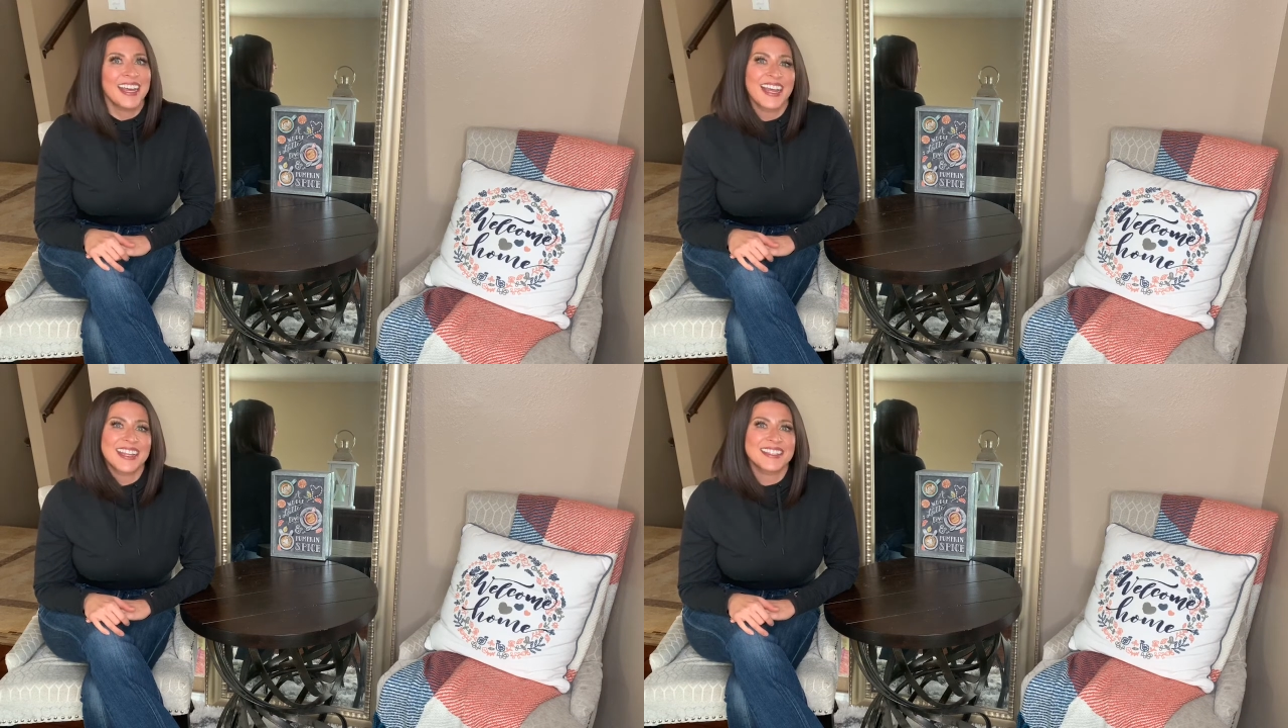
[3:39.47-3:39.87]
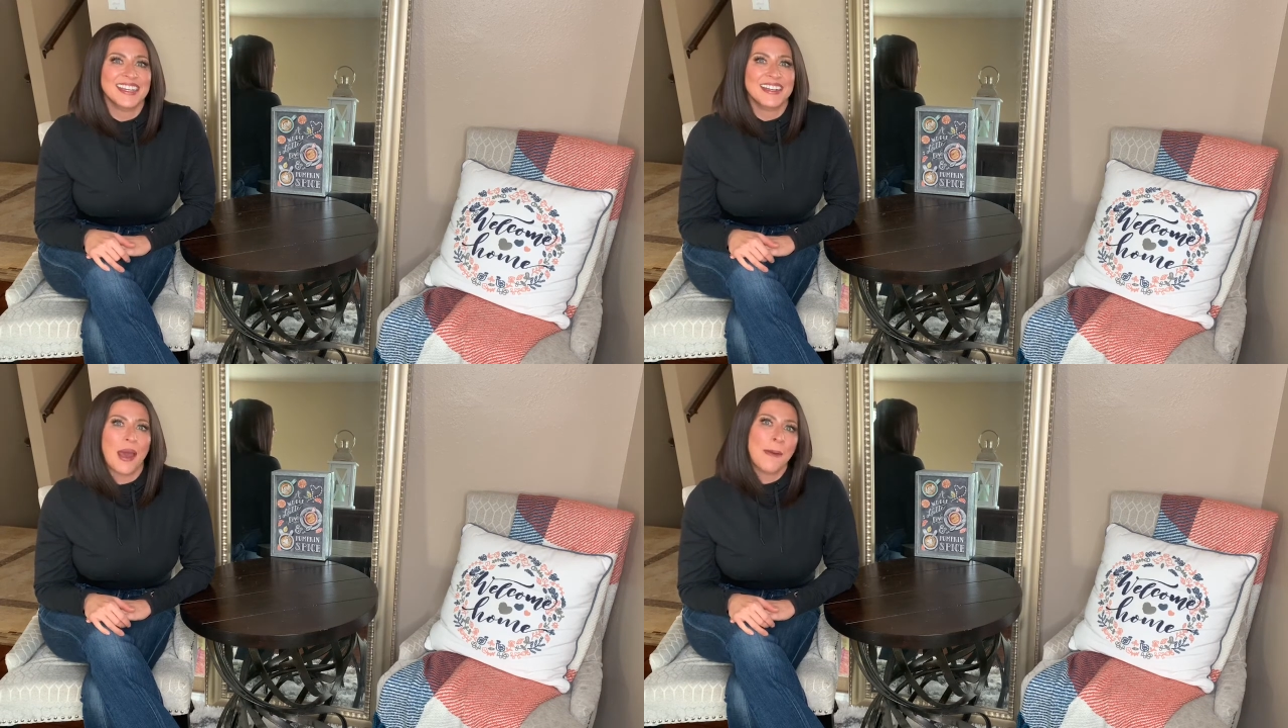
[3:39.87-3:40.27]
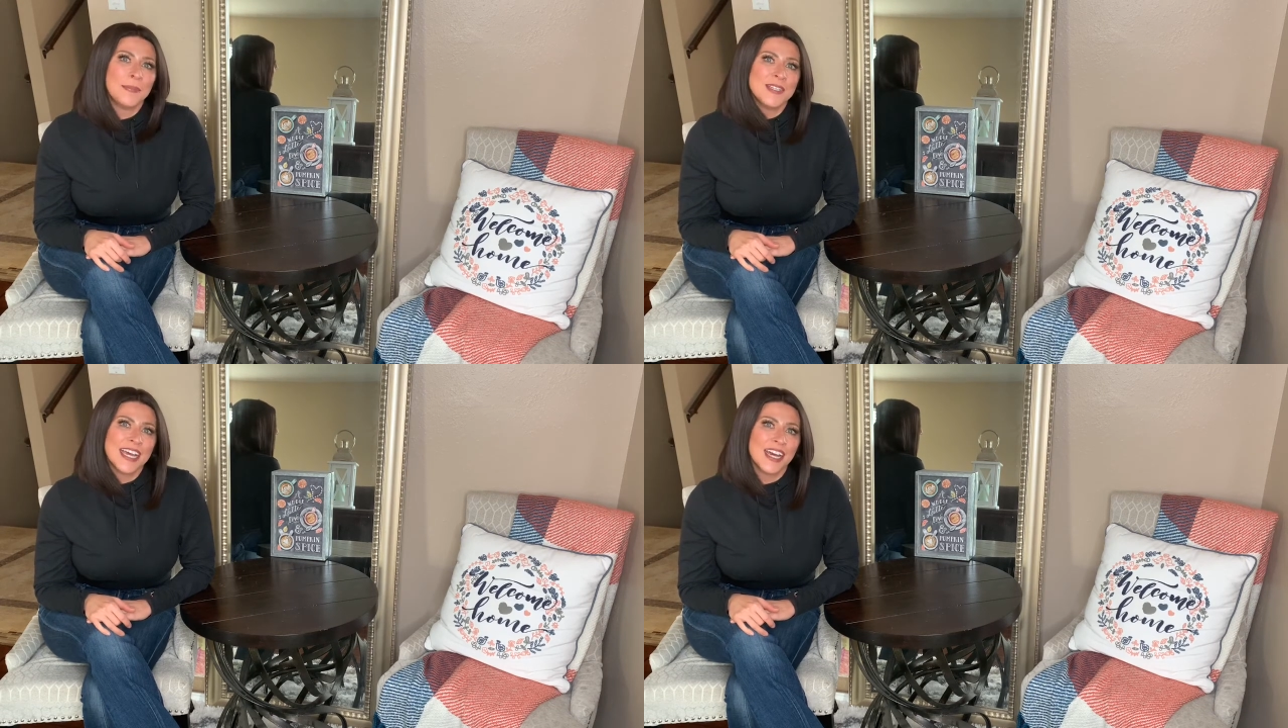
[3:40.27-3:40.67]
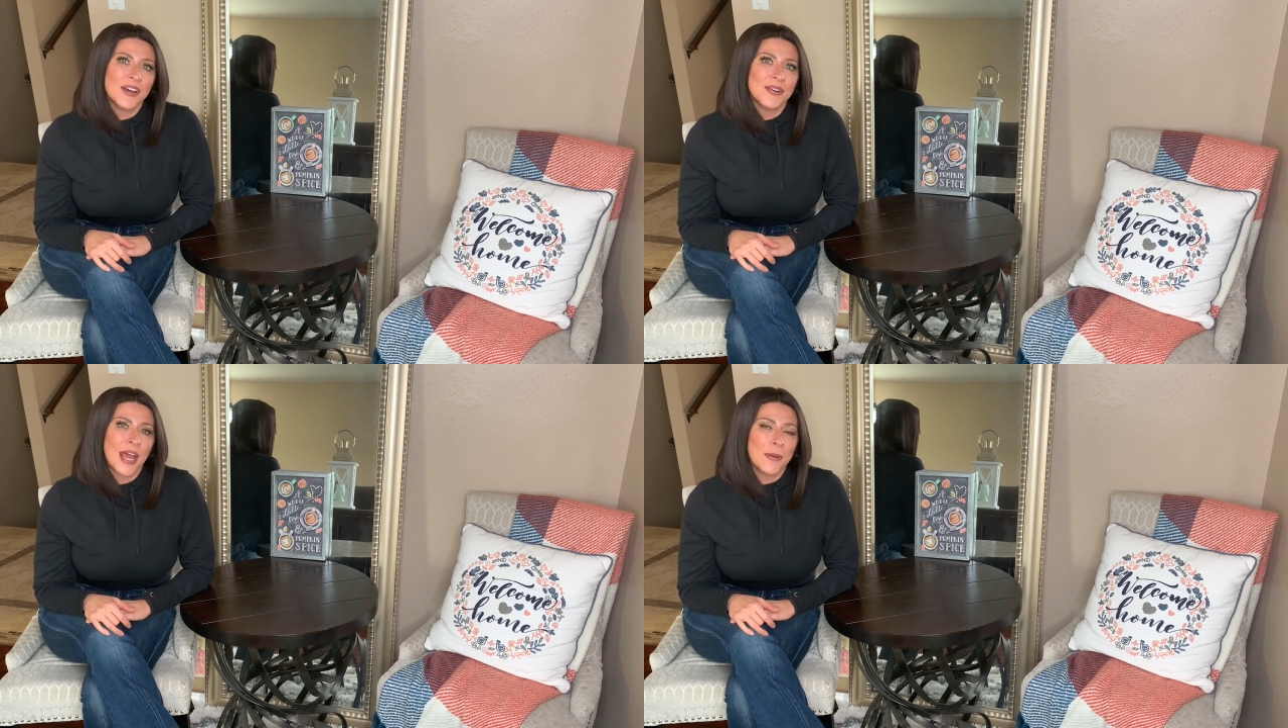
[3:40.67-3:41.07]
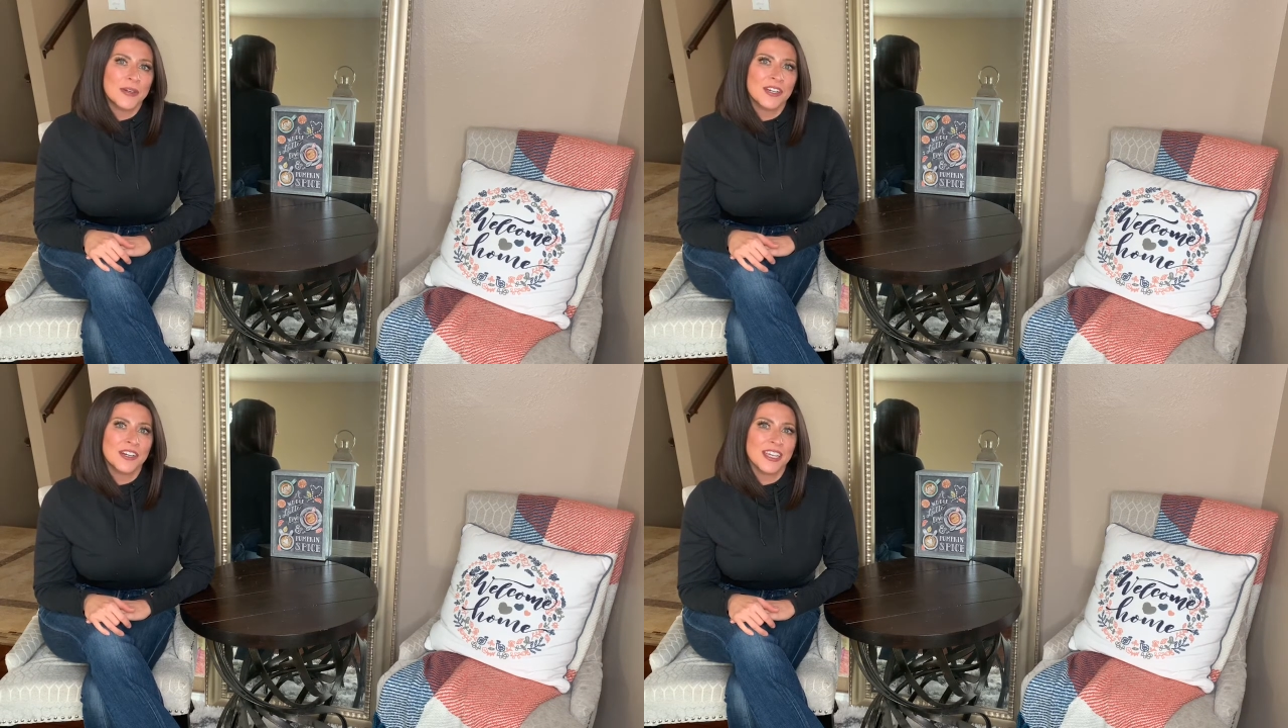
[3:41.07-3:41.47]
it's in Uptown
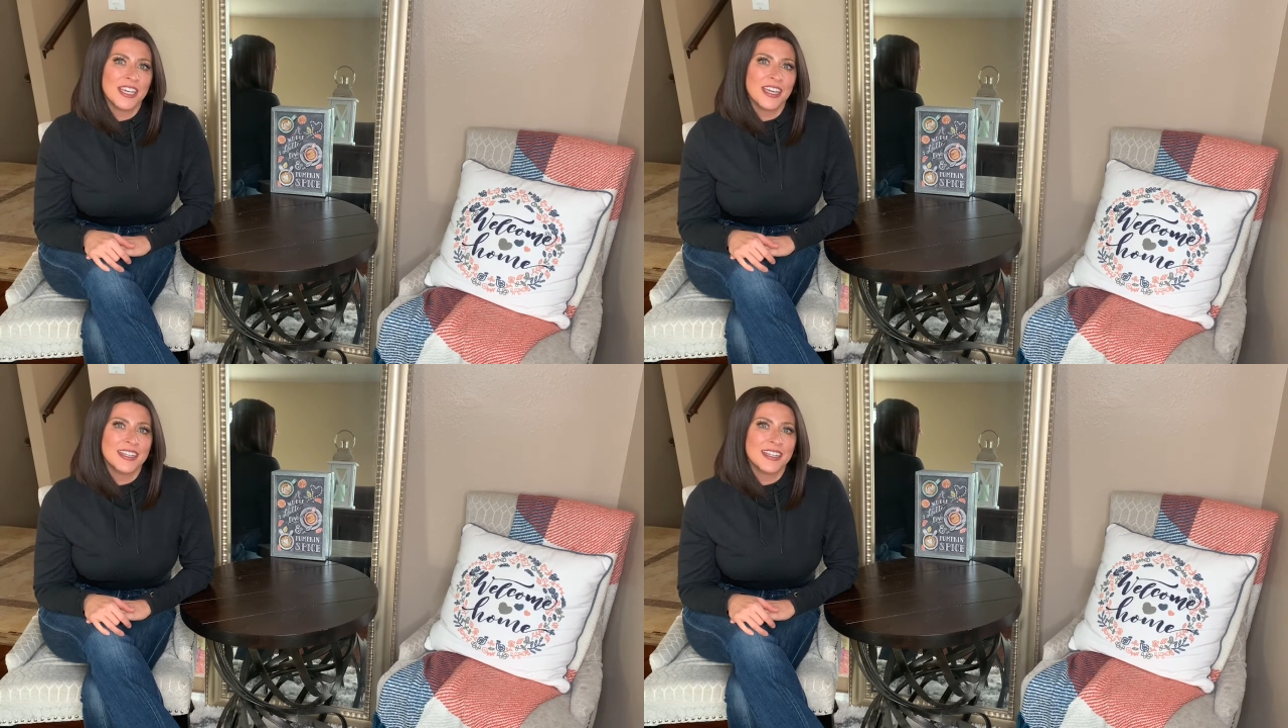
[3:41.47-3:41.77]
Albuquerque.